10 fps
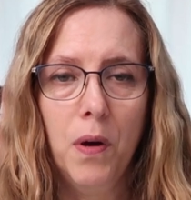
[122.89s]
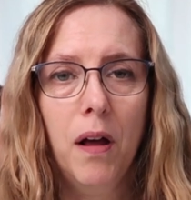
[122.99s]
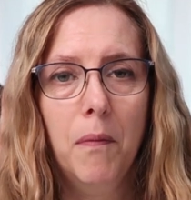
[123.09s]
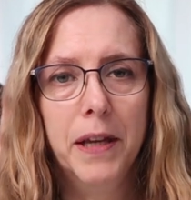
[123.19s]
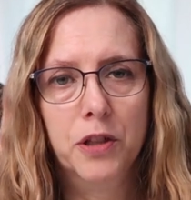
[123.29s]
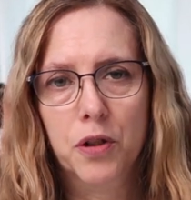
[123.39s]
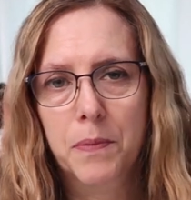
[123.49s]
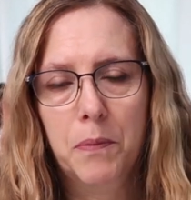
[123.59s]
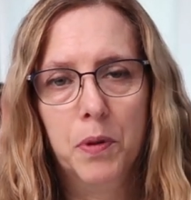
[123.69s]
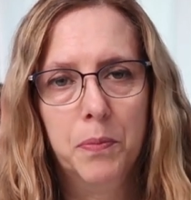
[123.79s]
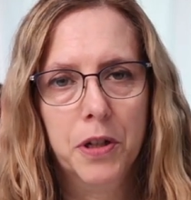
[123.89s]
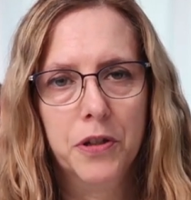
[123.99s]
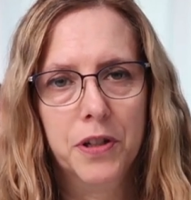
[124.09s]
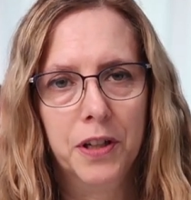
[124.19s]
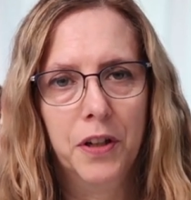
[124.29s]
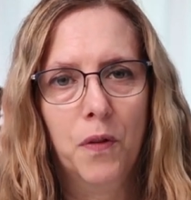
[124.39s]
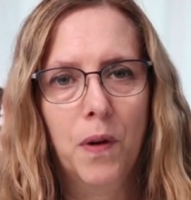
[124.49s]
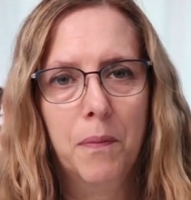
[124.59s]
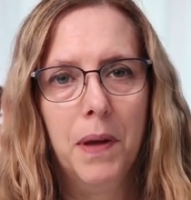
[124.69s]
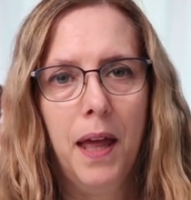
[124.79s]
well, make sure my blood pressure didn't go
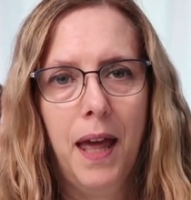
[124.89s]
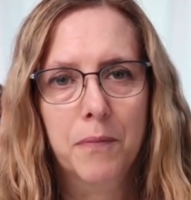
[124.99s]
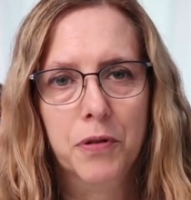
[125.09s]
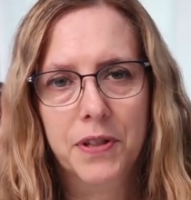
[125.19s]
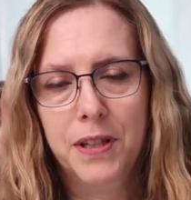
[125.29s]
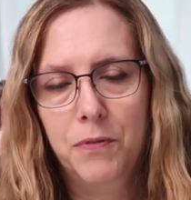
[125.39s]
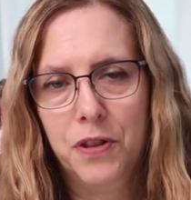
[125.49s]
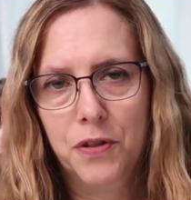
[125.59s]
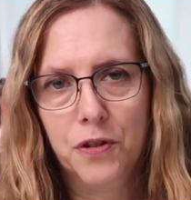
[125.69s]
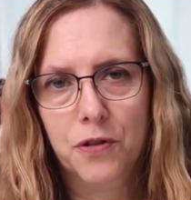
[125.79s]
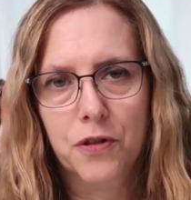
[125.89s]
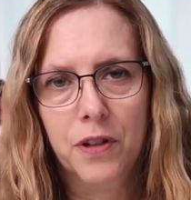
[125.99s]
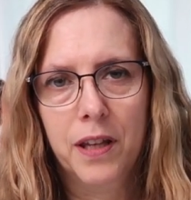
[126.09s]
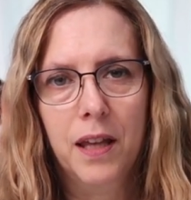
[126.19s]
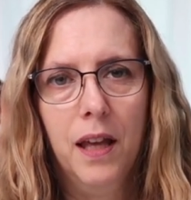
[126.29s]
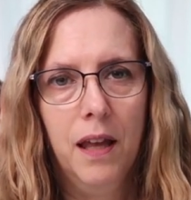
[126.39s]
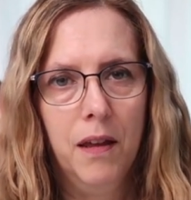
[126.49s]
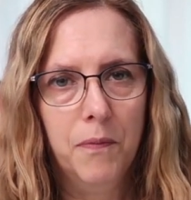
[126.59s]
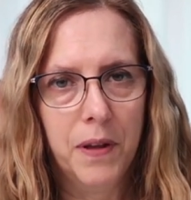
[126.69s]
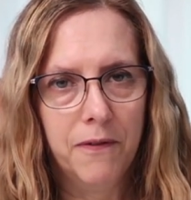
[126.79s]
up, and proceed with the surgery,
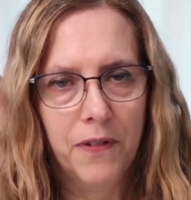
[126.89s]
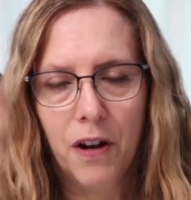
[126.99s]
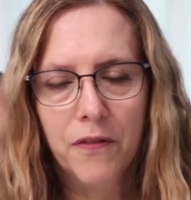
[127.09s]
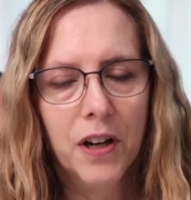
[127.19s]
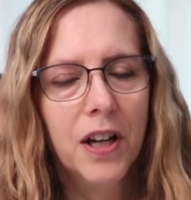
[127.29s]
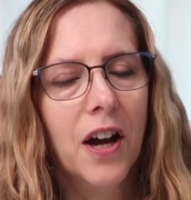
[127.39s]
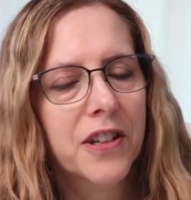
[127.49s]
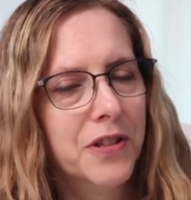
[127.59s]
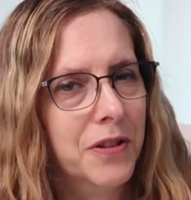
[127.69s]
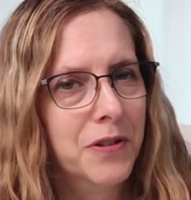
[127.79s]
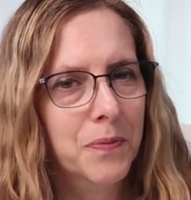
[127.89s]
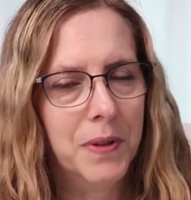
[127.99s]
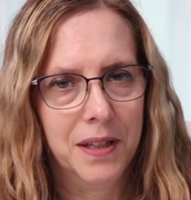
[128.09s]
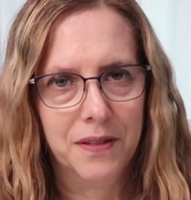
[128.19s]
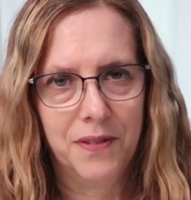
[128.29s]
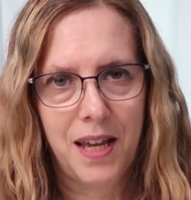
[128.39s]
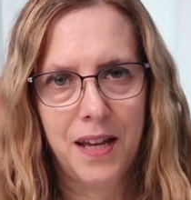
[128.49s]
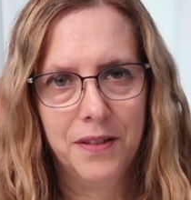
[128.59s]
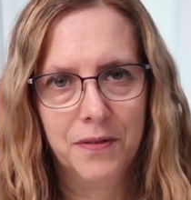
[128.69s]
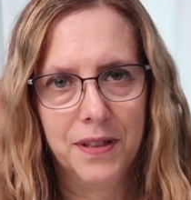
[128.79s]
being very, very cautious because of the
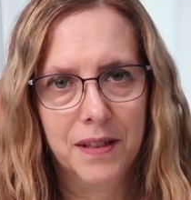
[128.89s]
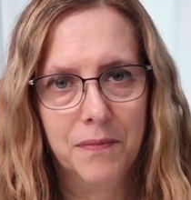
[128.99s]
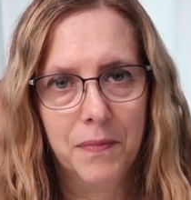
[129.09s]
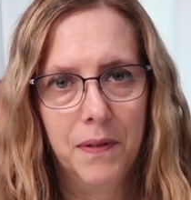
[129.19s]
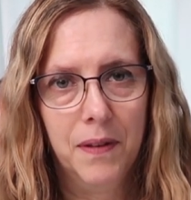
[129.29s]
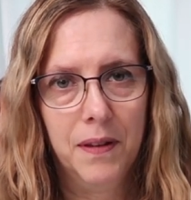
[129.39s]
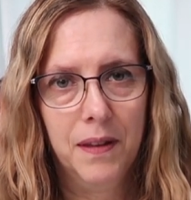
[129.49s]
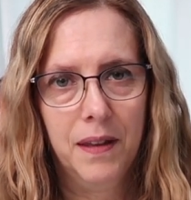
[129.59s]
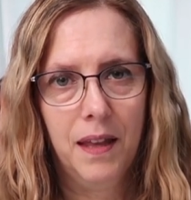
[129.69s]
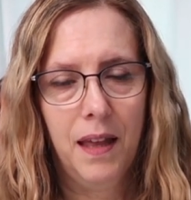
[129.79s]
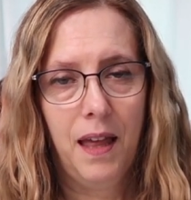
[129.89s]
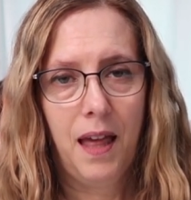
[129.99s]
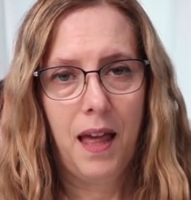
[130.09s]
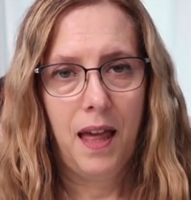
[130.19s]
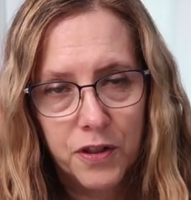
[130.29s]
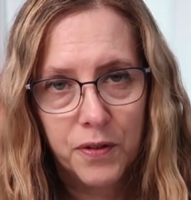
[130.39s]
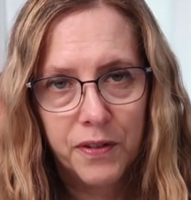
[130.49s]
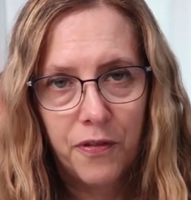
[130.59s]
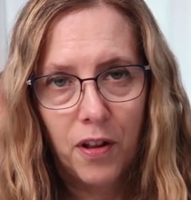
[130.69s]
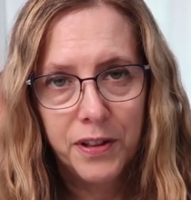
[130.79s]
aneurysm. So in
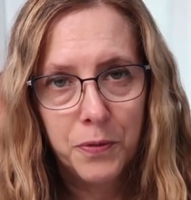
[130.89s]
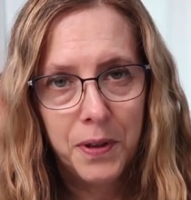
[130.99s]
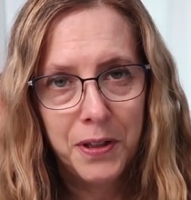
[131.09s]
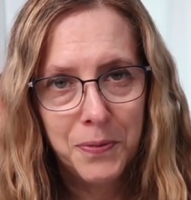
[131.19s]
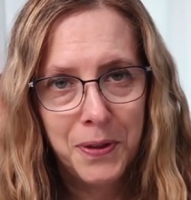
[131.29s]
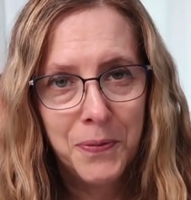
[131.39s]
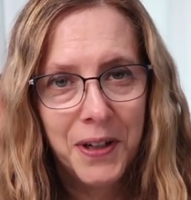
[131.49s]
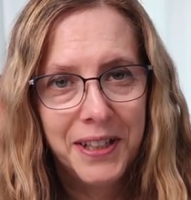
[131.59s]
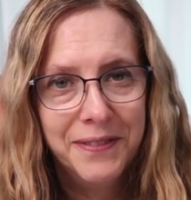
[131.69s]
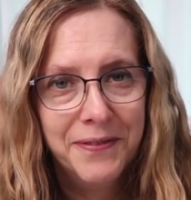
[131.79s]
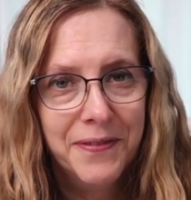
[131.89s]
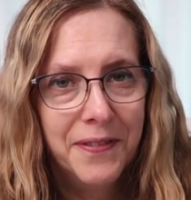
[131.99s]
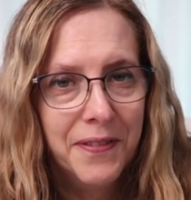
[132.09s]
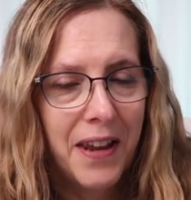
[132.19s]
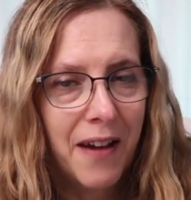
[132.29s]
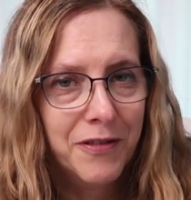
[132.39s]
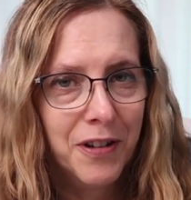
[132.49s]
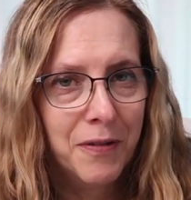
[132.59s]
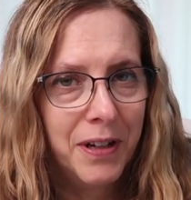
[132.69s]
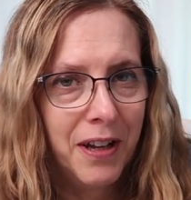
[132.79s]
the fall of 2021,
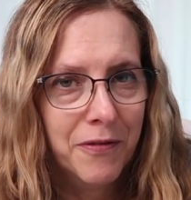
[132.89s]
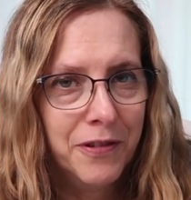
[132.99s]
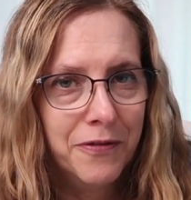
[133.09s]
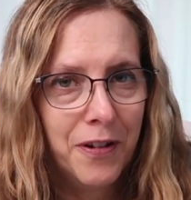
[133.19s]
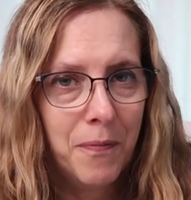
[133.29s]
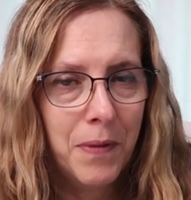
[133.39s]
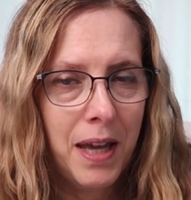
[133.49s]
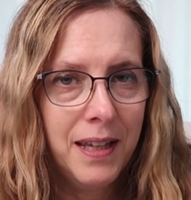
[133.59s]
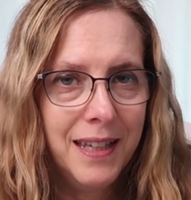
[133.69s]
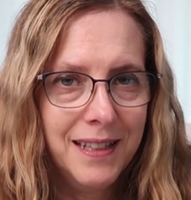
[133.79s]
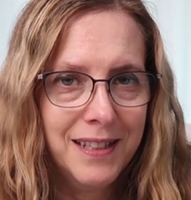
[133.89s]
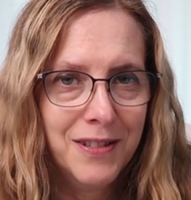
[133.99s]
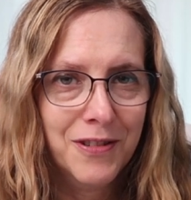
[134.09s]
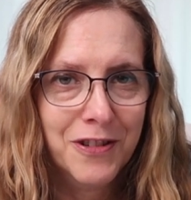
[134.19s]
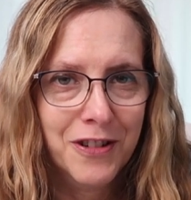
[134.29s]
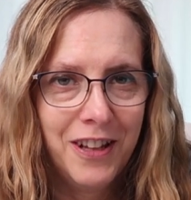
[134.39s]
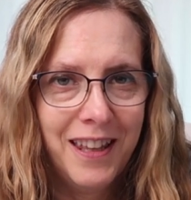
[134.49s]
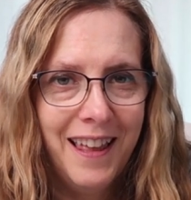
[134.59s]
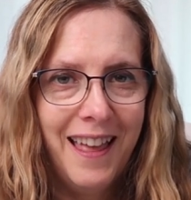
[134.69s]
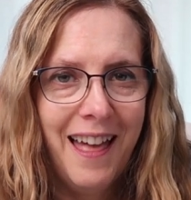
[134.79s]
after I recovered from my kidney surgery,